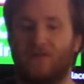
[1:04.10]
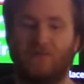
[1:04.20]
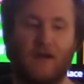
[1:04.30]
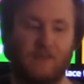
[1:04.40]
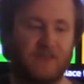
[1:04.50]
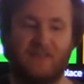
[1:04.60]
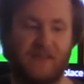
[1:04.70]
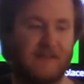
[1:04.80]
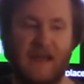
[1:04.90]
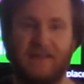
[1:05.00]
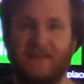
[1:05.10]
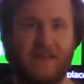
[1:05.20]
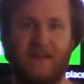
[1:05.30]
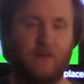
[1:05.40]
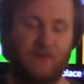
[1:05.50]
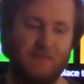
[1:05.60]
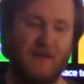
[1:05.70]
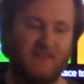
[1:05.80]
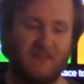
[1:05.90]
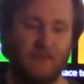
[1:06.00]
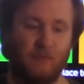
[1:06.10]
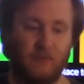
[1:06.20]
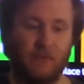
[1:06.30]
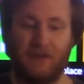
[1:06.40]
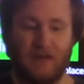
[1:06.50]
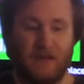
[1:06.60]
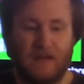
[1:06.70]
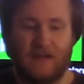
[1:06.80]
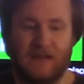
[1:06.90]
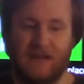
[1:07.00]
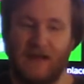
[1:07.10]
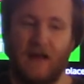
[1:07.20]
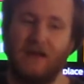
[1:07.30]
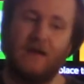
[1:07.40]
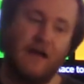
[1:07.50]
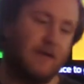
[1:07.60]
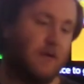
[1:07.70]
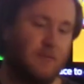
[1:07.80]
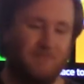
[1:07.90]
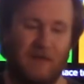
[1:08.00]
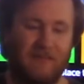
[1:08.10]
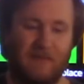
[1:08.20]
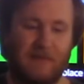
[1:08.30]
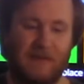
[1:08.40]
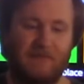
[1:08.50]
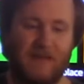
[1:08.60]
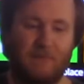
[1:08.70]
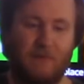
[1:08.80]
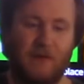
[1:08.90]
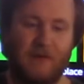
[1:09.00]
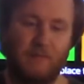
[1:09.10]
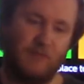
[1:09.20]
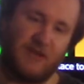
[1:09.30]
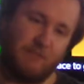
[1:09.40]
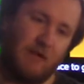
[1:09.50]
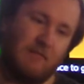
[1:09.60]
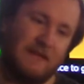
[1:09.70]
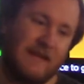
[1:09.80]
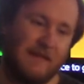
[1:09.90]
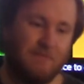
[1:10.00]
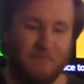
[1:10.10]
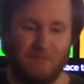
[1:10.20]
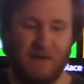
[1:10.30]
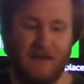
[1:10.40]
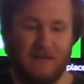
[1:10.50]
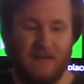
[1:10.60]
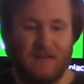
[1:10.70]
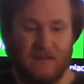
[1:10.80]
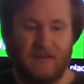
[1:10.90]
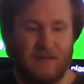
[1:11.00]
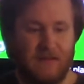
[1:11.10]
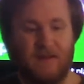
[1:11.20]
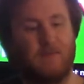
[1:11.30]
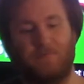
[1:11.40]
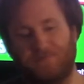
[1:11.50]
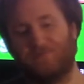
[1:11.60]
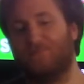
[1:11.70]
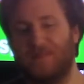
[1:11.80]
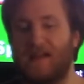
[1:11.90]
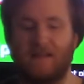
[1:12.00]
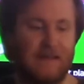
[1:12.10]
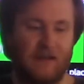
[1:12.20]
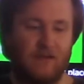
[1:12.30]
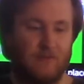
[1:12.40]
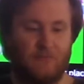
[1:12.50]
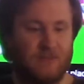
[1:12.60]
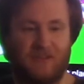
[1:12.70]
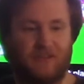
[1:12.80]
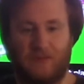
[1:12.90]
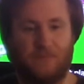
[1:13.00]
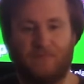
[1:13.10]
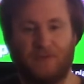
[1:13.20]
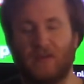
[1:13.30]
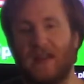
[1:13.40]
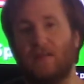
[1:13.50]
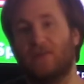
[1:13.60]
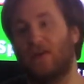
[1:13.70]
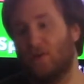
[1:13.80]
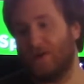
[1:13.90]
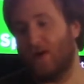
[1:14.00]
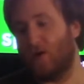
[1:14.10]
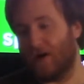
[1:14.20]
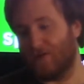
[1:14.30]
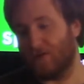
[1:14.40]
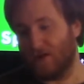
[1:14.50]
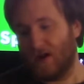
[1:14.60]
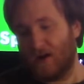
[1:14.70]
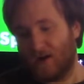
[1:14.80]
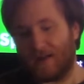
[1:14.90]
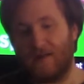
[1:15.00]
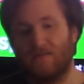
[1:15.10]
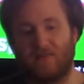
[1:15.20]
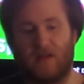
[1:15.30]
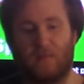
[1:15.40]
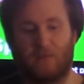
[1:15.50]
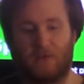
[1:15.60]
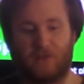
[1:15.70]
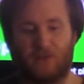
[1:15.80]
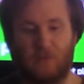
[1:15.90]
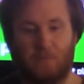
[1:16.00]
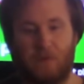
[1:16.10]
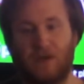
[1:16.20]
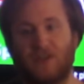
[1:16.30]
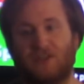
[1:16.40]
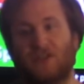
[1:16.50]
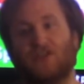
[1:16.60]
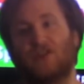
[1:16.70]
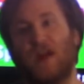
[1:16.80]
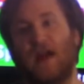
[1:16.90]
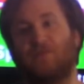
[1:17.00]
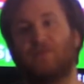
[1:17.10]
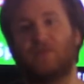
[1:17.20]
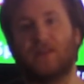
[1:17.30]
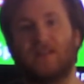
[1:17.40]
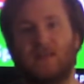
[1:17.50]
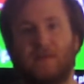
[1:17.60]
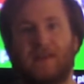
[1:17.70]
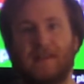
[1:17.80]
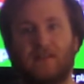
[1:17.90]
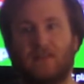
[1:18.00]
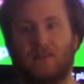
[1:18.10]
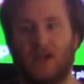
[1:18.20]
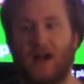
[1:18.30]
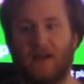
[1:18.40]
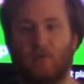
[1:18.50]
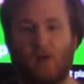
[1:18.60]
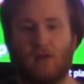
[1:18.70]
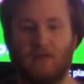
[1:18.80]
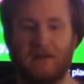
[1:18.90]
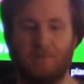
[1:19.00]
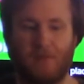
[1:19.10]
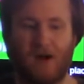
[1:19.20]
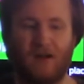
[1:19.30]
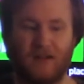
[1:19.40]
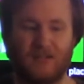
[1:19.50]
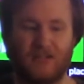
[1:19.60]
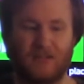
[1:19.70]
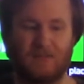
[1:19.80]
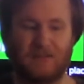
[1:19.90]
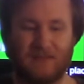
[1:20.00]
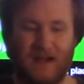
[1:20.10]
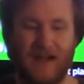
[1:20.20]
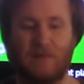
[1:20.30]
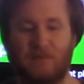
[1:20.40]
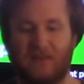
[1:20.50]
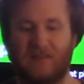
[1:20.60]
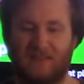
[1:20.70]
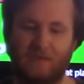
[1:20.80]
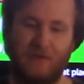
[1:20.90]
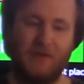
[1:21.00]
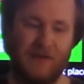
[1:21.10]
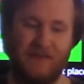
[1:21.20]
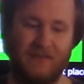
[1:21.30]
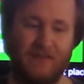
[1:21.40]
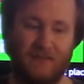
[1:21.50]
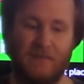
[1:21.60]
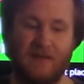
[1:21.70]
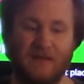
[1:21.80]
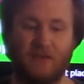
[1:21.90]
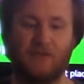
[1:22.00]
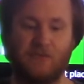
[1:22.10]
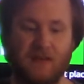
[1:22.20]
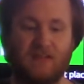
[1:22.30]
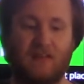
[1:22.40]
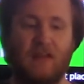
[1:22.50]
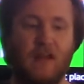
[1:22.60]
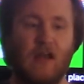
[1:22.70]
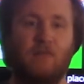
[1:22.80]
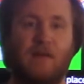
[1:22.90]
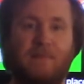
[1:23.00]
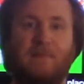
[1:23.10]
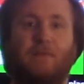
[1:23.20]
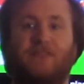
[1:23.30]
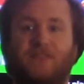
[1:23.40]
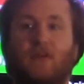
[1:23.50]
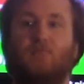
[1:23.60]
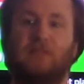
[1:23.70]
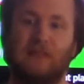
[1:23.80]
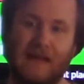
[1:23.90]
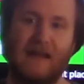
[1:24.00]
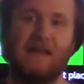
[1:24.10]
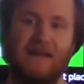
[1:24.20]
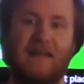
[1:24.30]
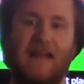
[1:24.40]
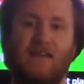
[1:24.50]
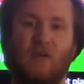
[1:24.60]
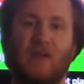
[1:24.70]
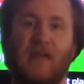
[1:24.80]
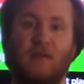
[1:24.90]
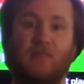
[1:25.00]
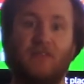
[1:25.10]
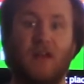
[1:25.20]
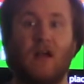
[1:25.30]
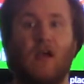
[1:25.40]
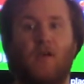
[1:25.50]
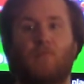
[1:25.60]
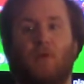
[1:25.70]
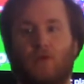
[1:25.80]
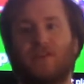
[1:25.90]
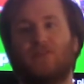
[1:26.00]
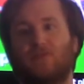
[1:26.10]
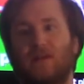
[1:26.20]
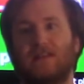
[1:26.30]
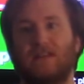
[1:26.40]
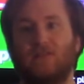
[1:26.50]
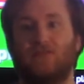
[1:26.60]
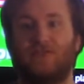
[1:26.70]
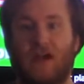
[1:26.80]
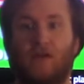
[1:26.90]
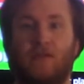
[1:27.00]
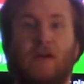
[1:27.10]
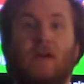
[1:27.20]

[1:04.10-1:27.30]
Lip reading: vouch and say, yeah, Nintendo's the best in the world. Yeah, I know I seem like a fanboy, which I probably am, but they are. Just their game. No other game developers put such effort into making such high quality, polished, timeless experiences. I mean, there's a reason why people still play Nintendo games more than 20 years down